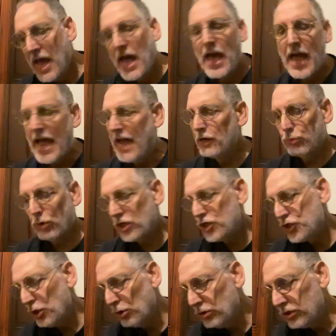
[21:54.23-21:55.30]
And what
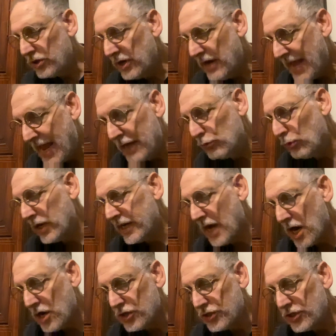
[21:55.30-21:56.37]
shoulder and what
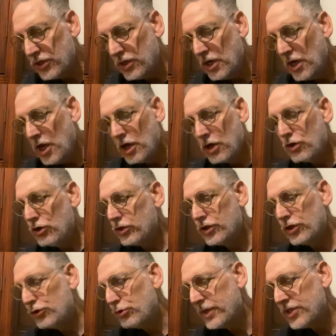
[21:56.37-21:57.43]
art could
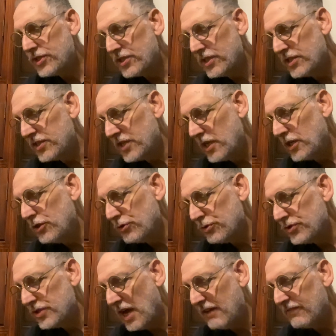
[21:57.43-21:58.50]
twist the
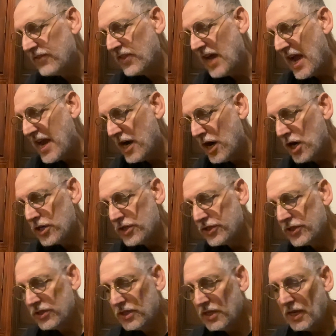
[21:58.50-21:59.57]
sinews of thy heart?
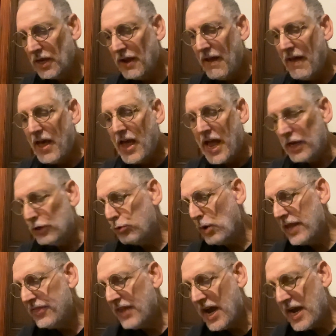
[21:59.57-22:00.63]
And
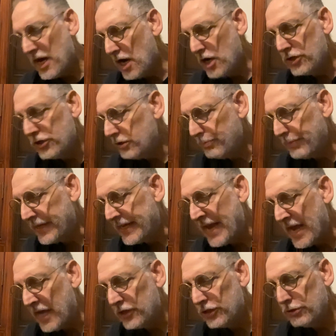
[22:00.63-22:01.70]
when thy heart
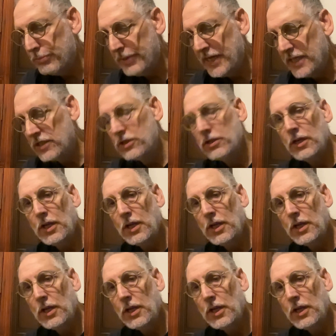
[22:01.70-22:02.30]
began to beat,